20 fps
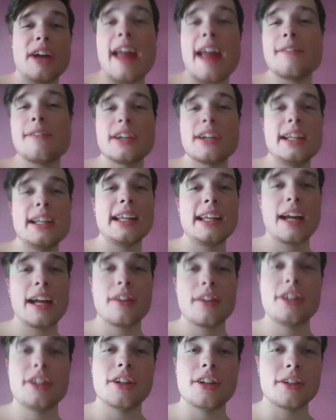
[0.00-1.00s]
ever getting out of
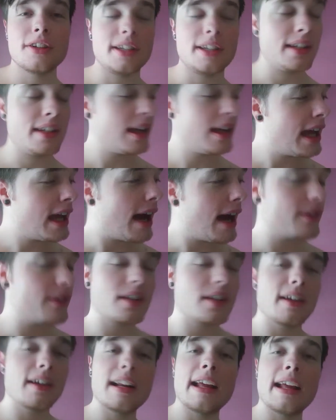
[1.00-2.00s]
the gurney. I was
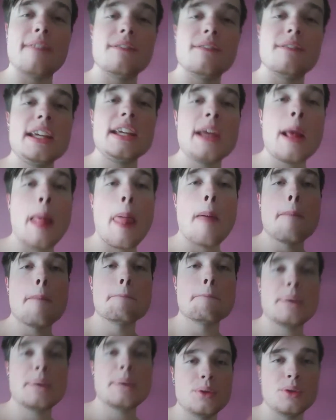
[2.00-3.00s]
on an IV,
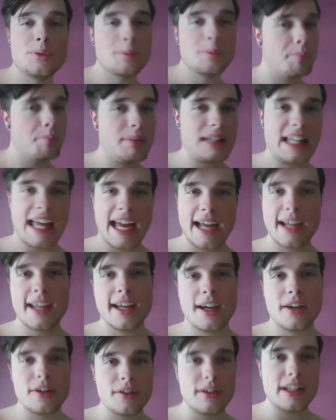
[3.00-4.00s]
boom,
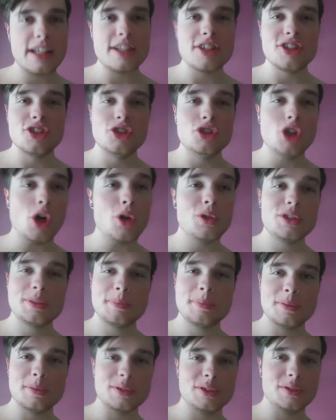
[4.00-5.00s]
blackout. They just dosed me
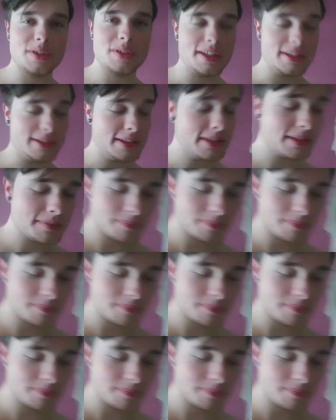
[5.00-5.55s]
with drugs.